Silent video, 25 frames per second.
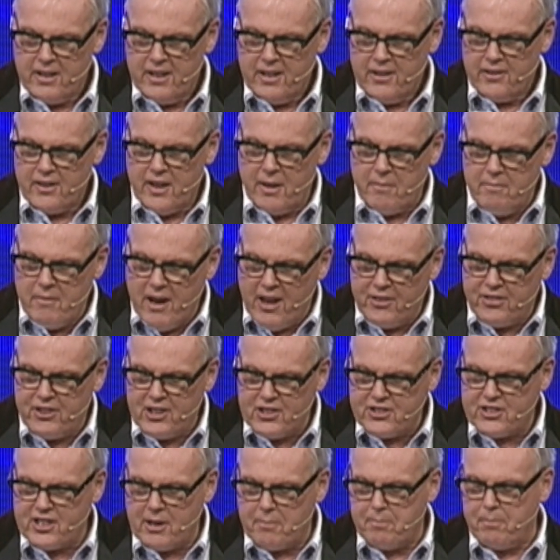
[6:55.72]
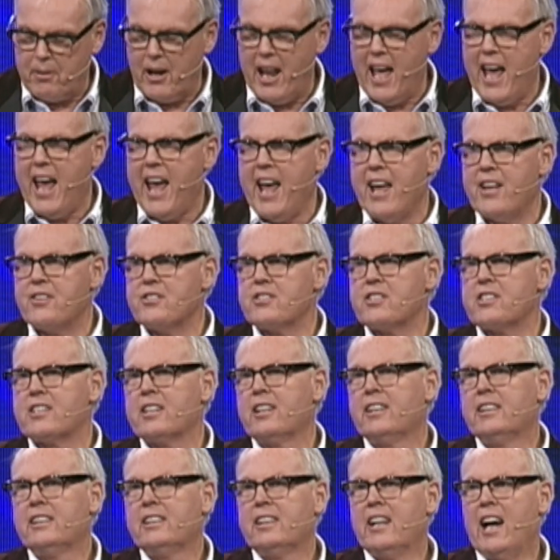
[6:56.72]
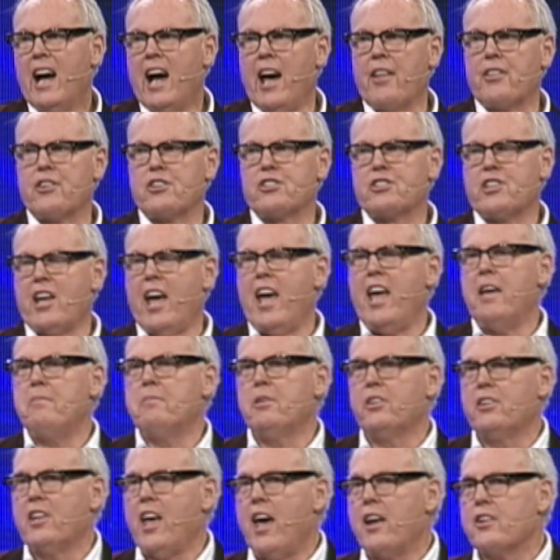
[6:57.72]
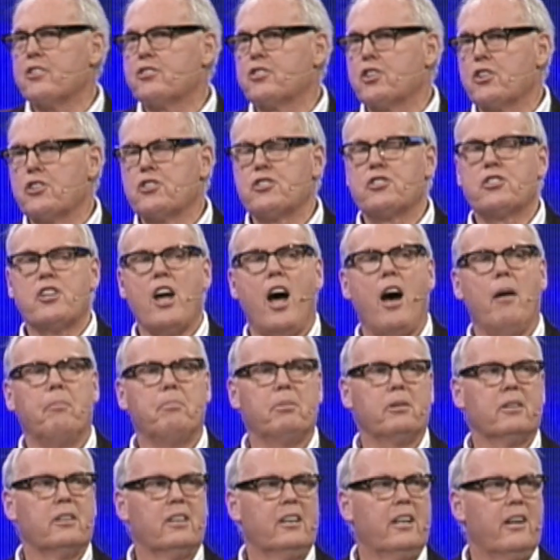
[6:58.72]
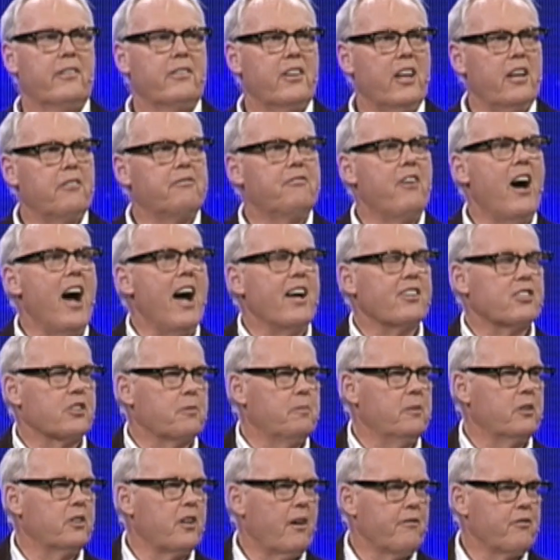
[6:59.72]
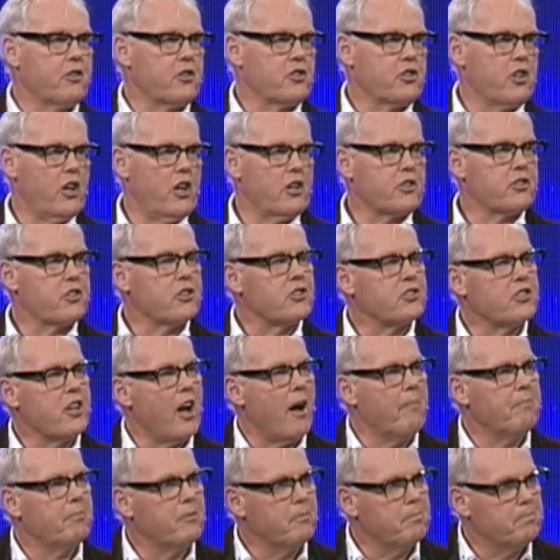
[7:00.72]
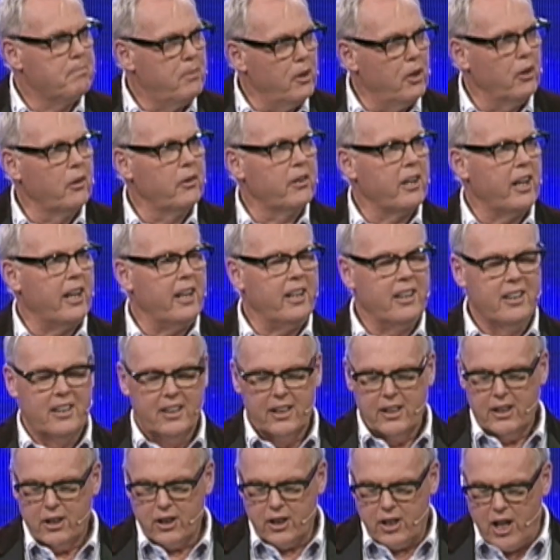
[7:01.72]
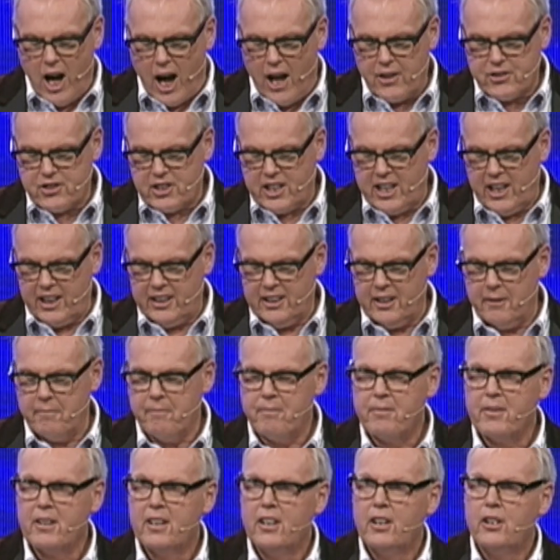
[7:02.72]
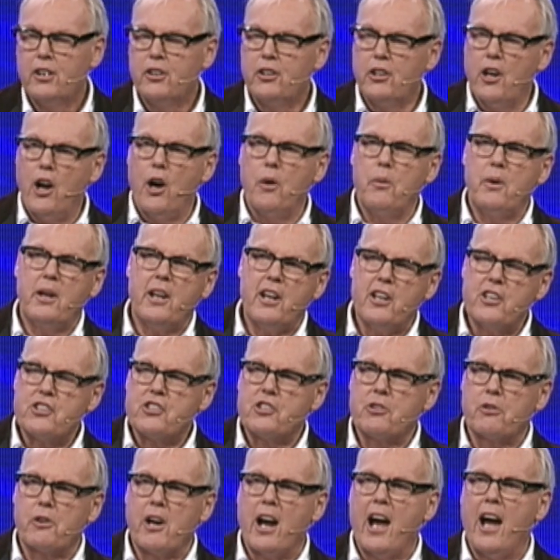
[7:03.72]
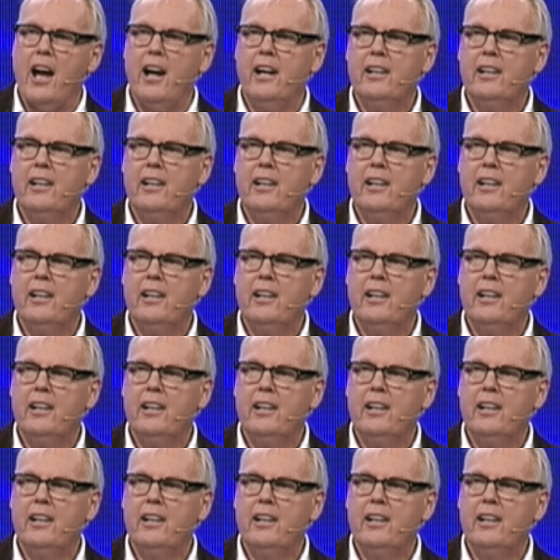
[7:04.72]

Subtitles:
Their methods, their plans are the same, and that is to stop the advancement of the church, to stop building God's kingdom. You know, when Ezra